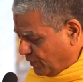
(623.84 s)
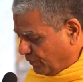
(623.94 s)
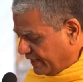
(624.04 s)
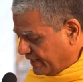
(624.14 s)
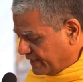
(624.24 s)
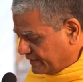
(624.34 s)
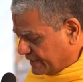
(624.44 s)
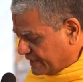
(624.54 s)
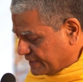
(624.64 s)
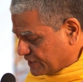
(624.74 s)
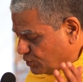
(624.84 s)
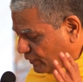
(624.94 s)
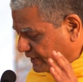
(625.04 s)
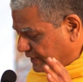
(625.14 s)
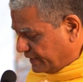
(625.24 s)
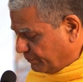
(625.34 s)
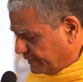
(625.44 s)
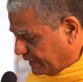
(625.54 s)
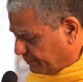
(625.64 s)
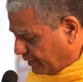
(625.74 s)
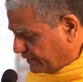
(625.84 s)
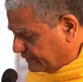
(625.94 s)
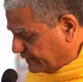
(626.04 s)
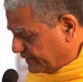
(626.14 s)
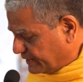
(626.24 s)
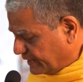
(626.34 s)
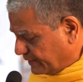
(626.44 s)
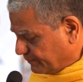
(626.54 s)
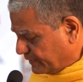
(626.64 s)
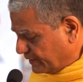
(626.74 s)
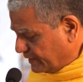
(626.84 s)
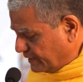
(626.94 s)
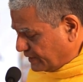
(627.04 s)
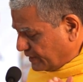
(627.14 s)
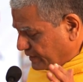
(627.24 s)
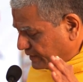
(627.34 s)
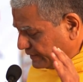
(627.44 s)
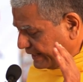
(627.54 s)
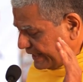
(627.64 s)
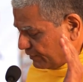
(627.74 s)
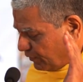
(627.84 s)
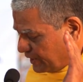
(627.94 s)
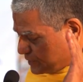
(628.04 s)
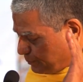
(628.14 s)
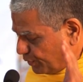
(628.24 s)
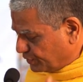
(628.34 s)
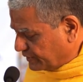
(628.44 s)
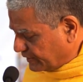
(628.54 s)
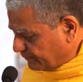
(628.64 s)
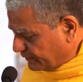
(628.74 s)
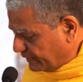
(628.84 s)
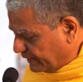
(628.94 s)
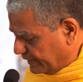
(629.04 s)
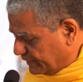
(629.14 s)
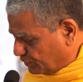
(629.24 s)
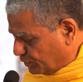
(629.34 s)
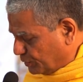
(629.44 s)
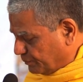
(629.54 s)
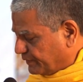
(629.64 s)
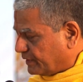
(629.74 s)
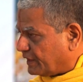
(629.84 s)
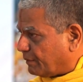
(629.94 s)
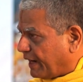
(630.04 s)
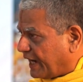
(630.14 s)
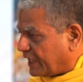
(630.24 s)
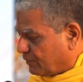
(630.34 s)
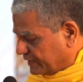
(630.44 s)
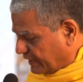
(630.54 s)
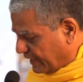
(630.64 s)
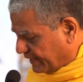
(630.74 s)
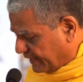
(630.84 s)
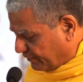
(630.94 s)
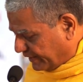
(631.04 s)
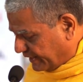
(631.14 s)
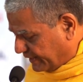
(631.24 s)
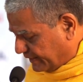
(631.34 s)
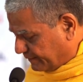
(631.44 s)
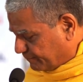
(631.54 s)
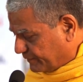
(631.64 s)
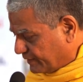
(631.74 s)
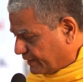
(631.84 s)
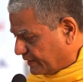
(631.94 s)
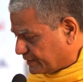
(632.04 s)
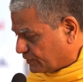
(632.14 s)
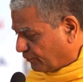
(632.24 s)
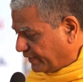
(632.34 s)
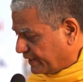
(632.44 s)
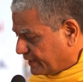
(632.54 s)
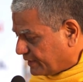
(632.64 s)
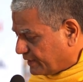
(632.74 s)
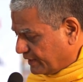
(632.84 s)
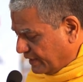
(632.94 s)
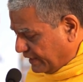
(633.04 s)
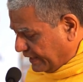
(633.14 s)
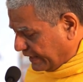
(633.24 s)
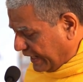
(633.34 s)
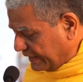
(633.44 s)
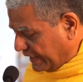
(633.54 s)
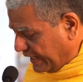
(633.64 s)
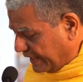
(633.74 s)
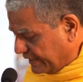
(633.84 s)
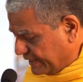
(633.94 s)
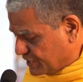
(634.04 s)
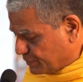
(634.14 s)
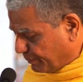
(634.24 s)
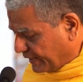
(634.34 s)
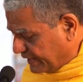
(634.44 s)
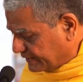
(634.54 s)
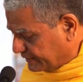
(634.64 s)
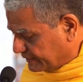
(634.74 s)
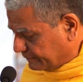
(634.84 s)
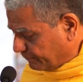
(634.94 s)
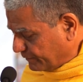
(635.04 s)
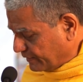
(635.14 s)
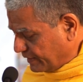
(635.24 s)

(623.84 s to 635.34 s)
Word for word: where the Swakiyam Yad Bhavatteja, that was put into the Bhagavat Aranave. So, where Radha is Prakata